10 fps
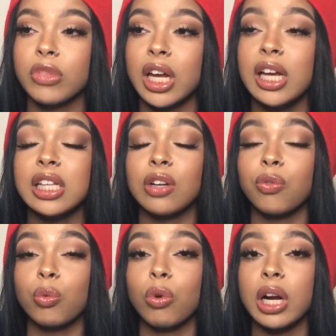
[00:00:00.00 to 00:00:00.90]
he's like
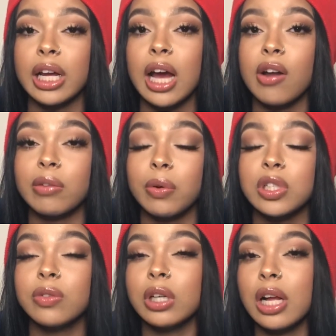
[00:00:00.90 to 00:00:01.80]
running after me. Once
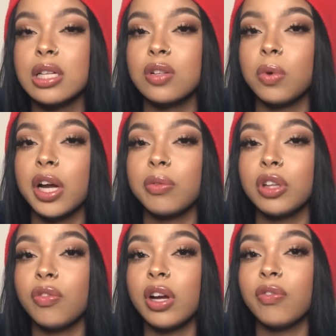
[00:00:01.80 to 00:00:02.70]
he realized I was walking
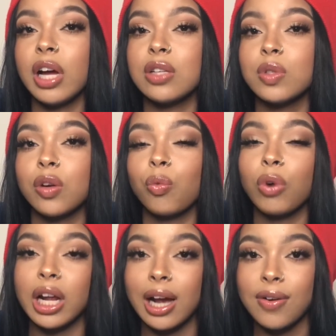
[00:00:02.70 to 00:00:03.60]
really fucking fast, he was like
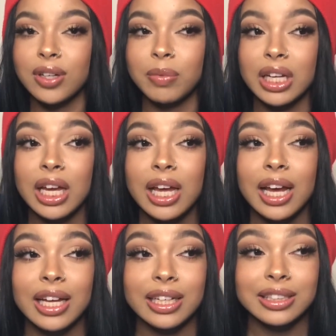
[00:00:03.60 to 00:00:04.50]
running after me.
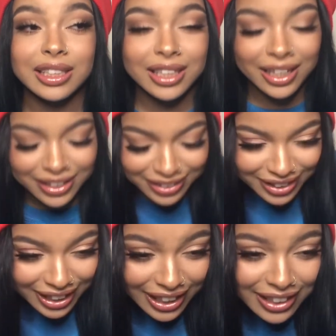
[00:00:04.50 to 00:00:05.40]
And this nigga
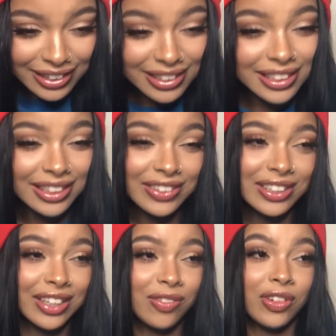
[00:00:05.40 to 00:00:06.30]

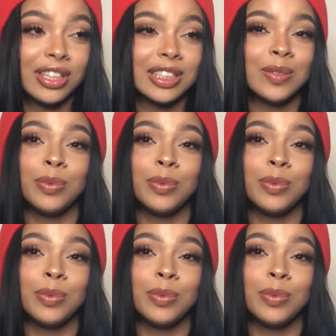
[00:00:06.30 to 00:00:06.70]
was like fucking